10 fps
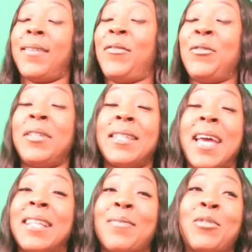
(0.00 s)
if you just
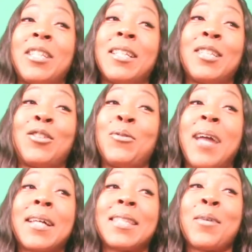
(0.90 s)
ask some shit because you
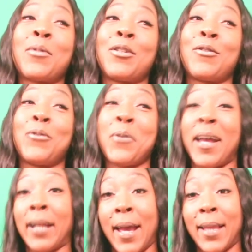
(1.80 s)
got something to do
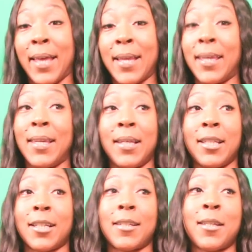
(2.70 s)
at night, like
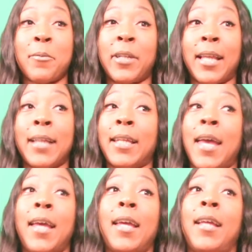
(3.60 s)
kids or something like
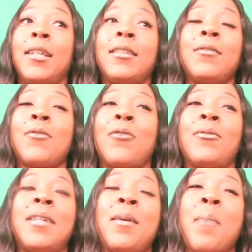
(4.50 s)
that, and you
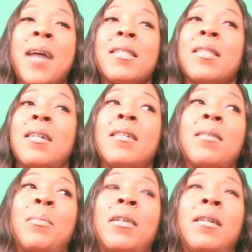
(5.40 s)
know it might
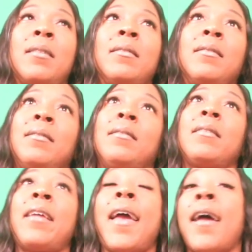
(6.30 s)
suck, but
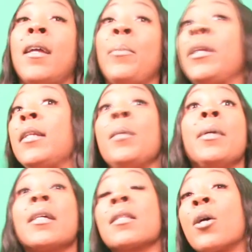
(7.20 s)
it add up, and it
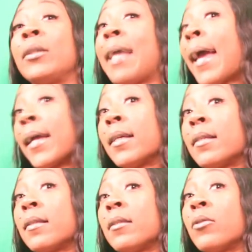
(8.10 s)
depends on
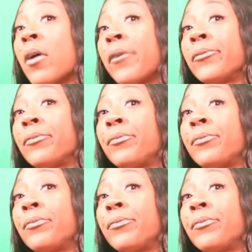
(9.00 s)
days. You know,